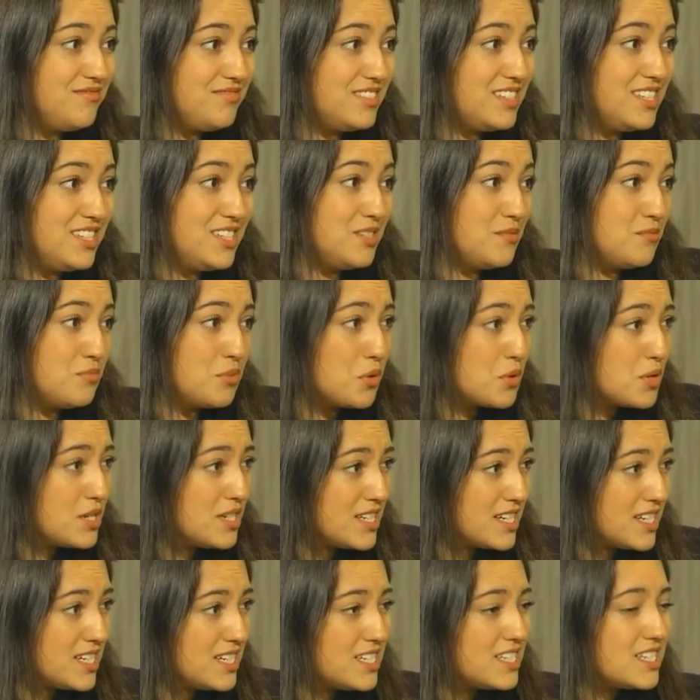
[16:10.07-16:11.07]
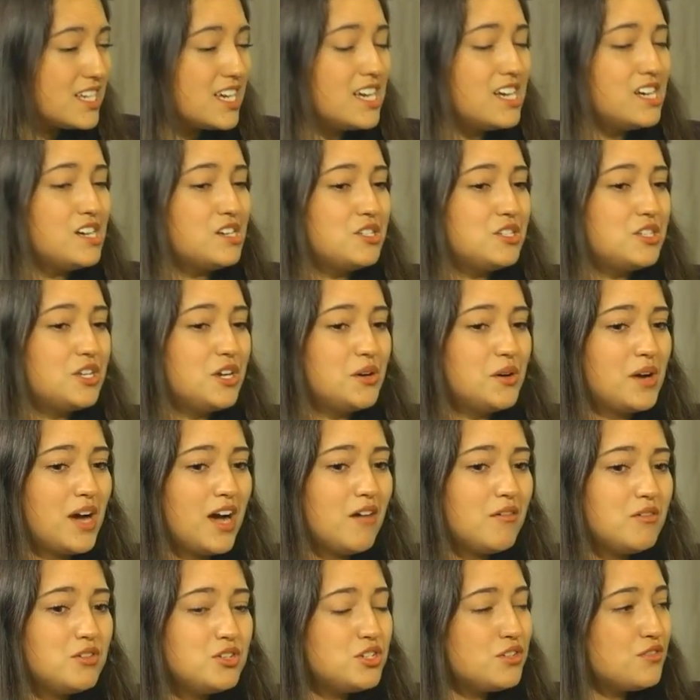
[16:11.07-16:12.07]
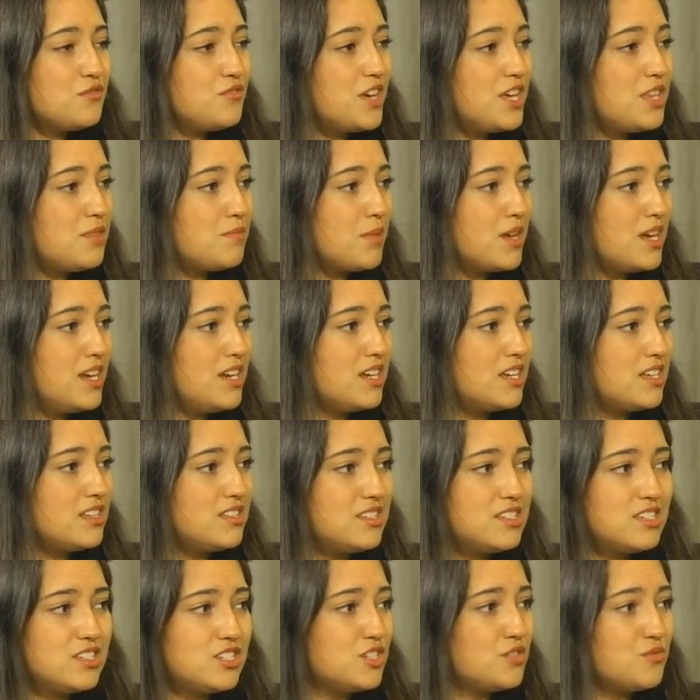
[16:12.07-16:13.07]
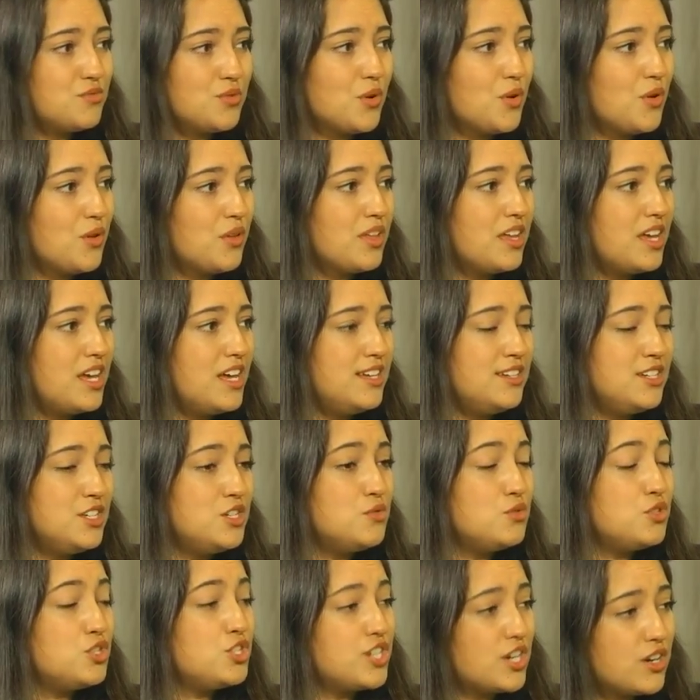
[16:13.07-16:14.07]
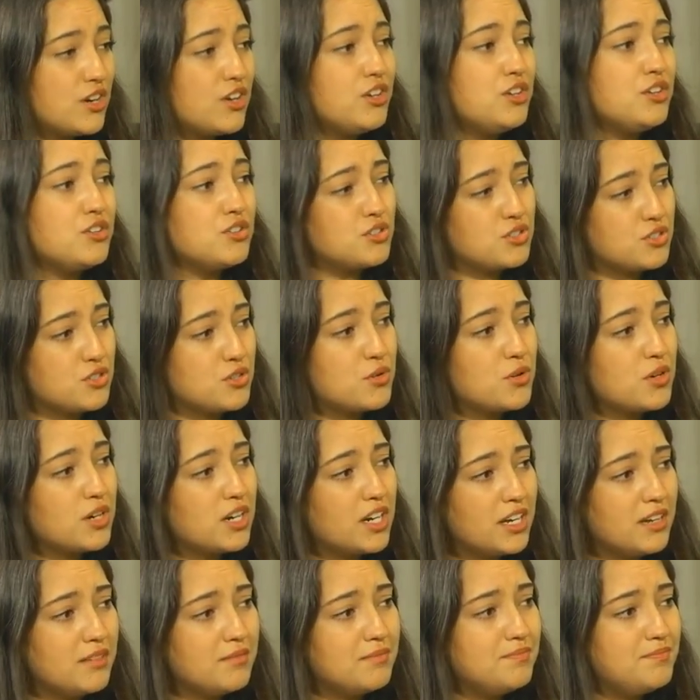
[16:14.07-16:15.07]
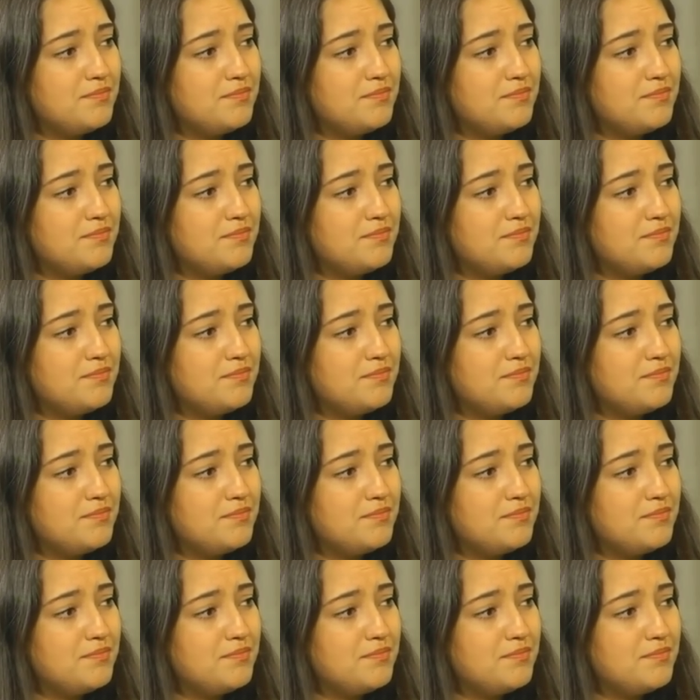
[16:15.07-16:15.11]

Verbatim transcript: it's important so how has your faith played a consistent role in you sharing your story